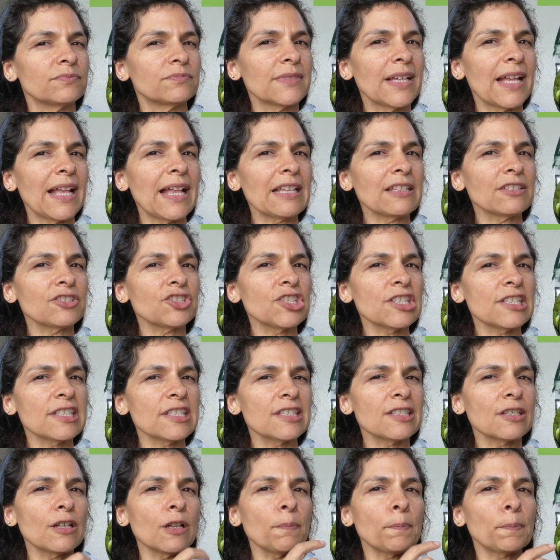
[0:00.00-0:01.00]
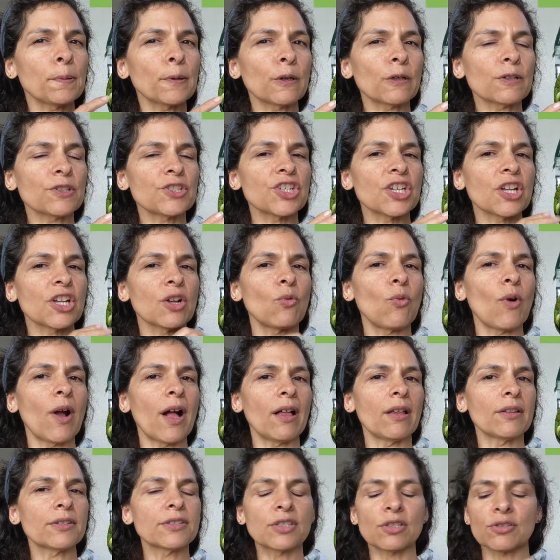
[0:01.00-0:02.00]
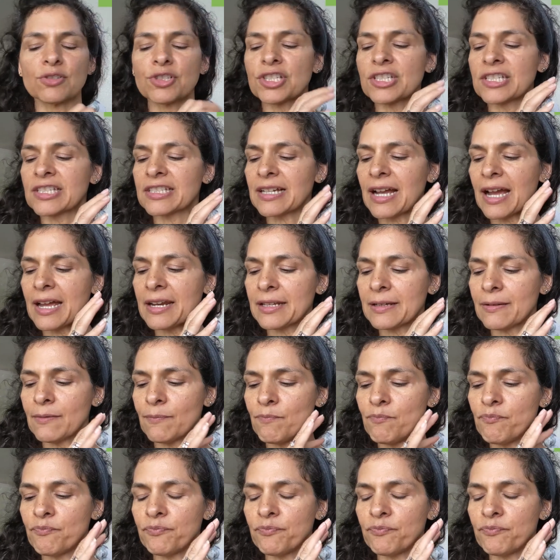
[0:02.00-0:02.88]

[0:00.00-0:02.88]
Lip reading: And she's still perching well, so she's kind of